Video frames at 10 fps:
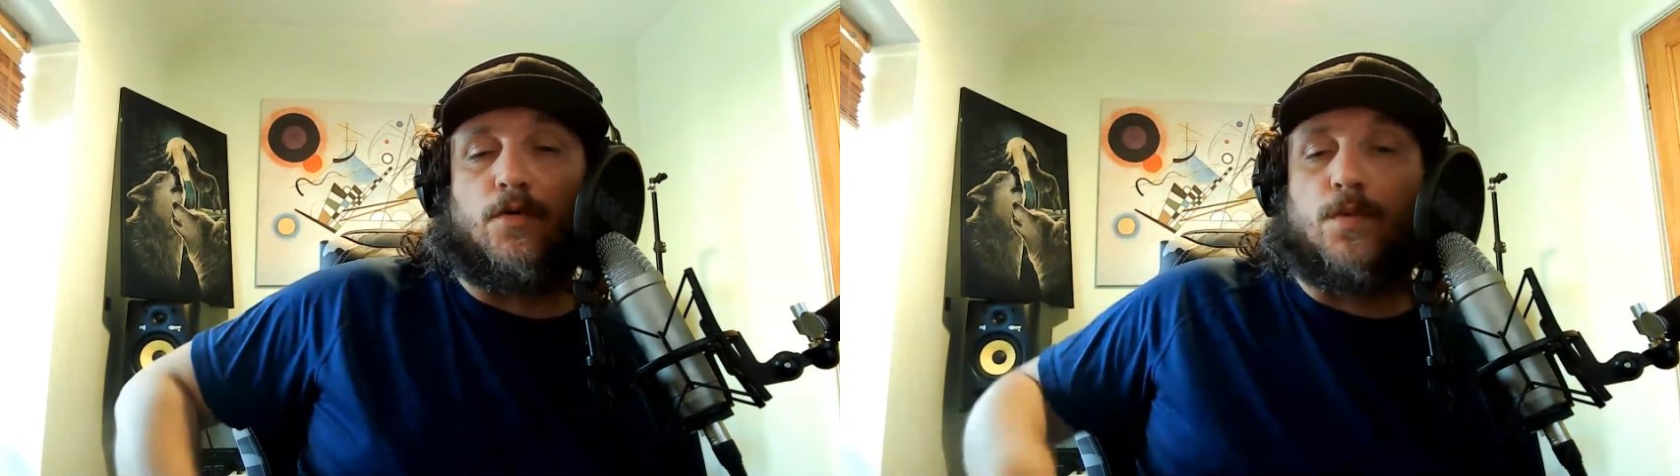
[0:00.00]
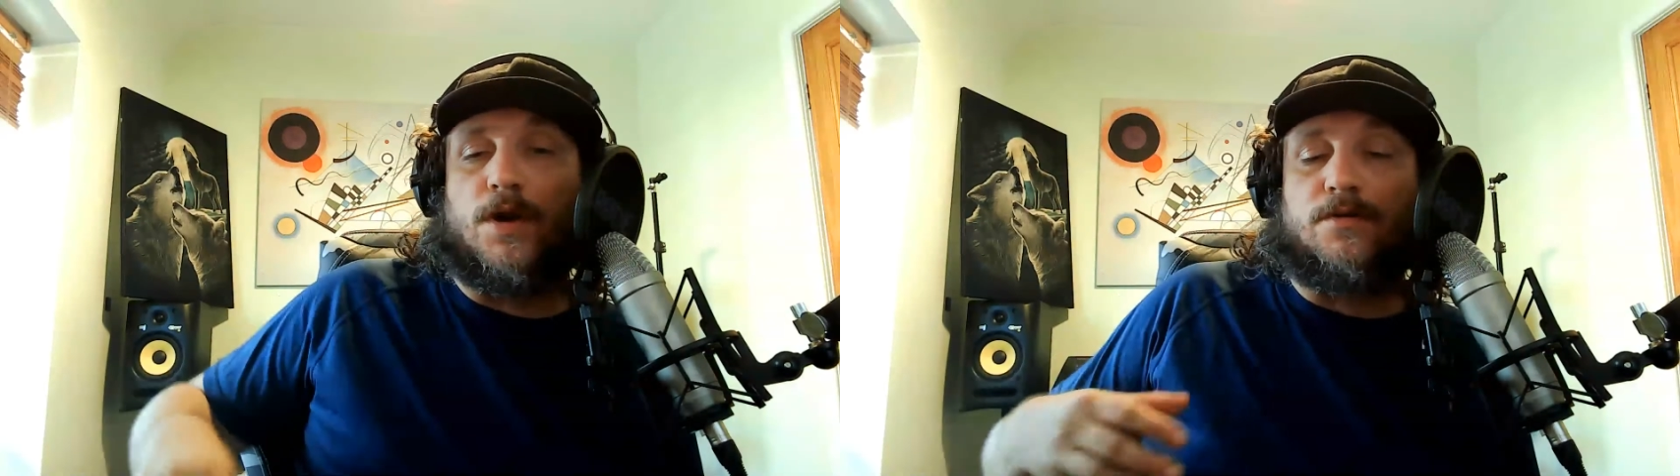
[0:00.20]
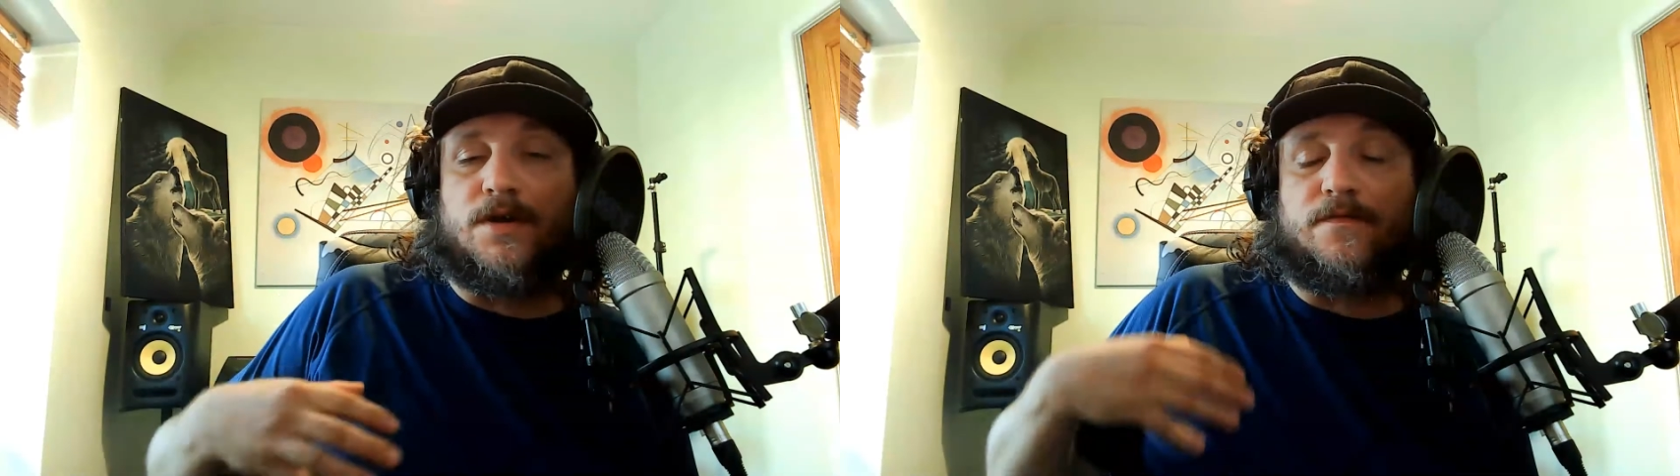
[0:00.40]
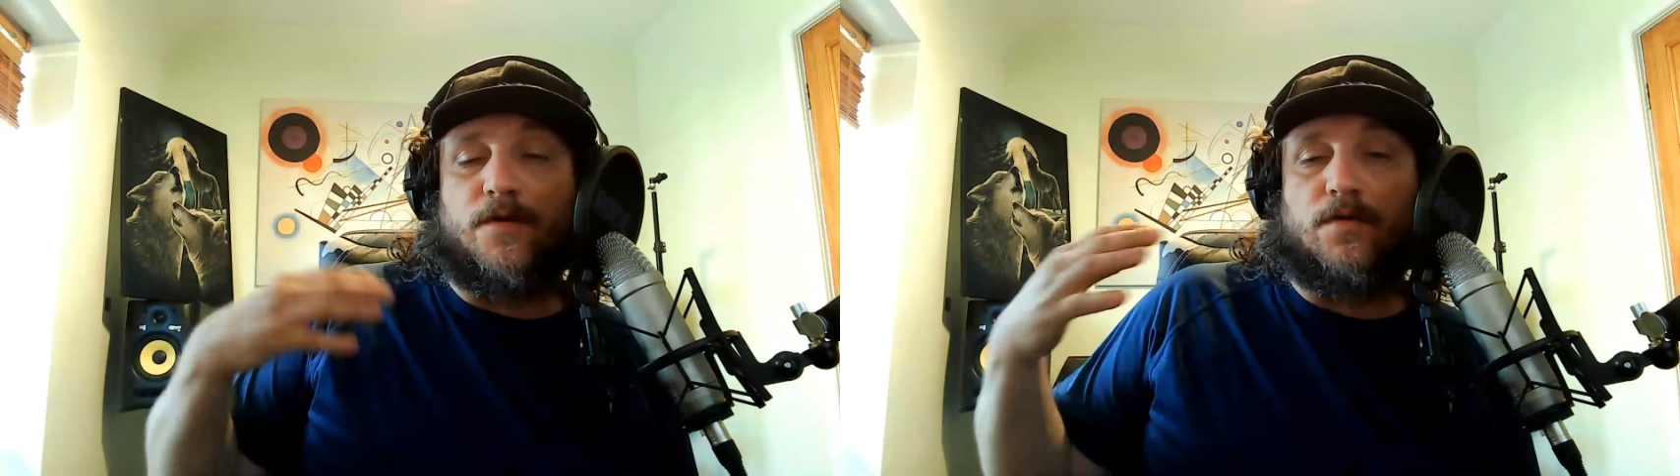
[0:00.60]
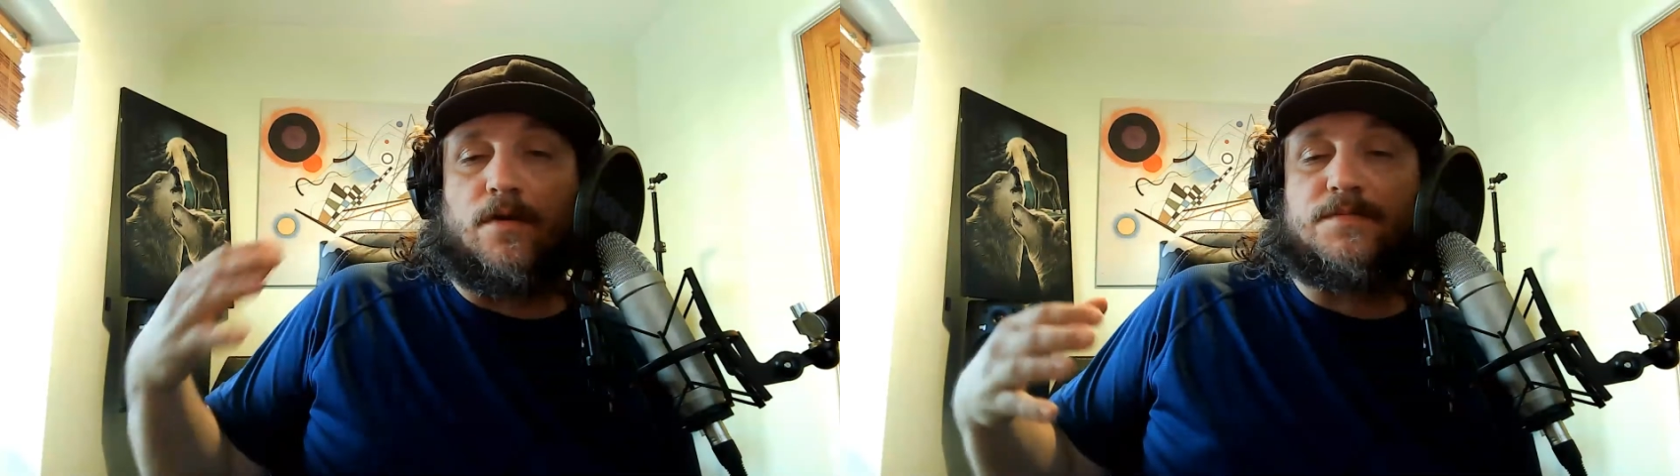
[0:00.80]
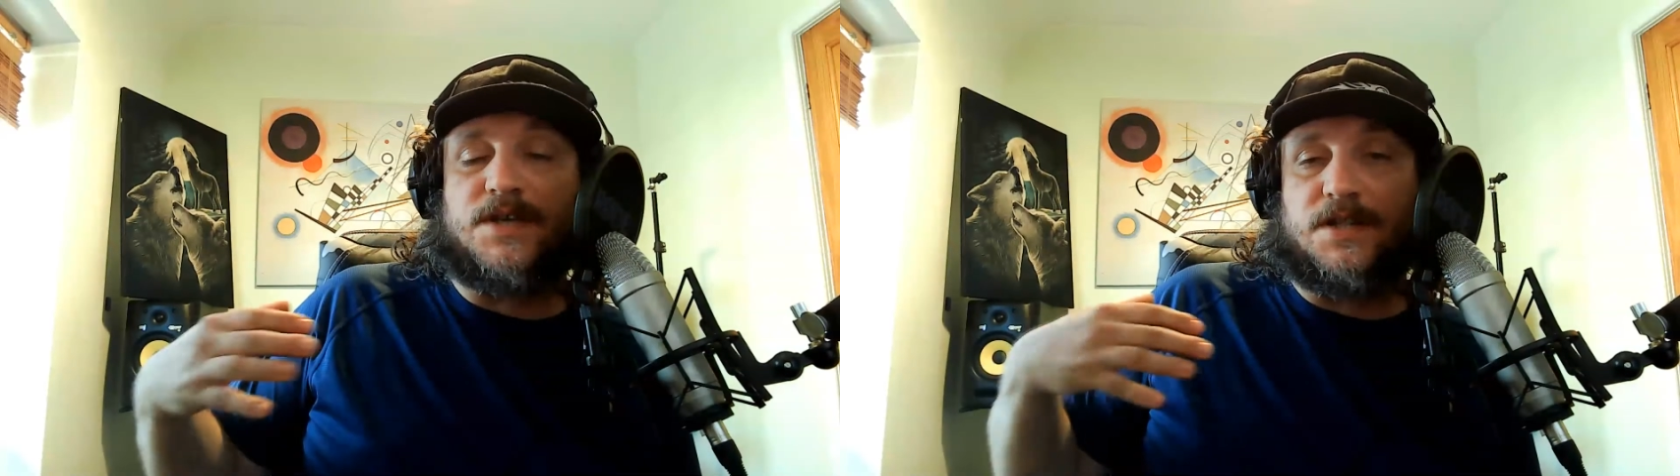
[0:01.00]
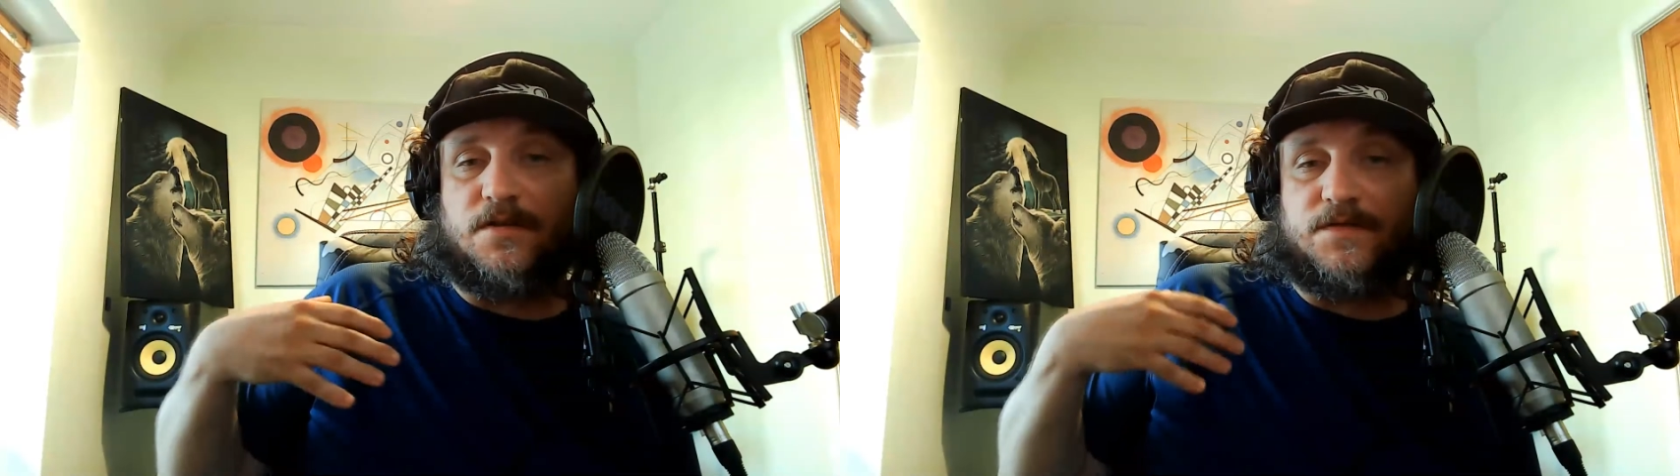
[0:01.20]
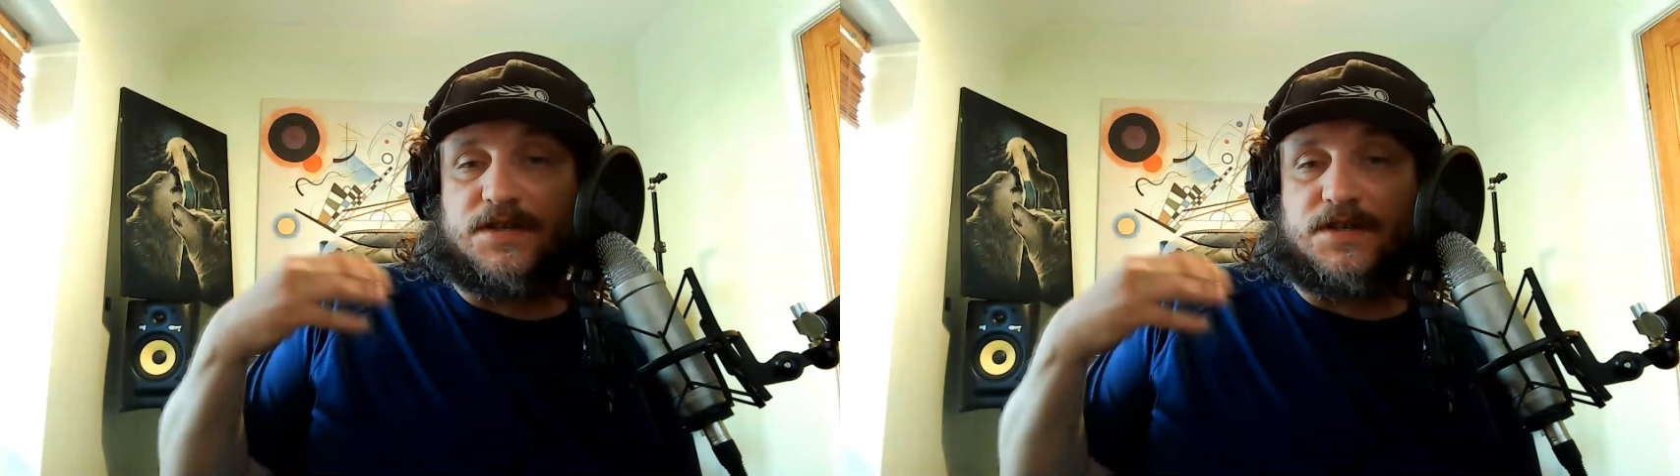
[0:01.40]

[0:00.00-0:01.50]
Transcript: We're looking for a website of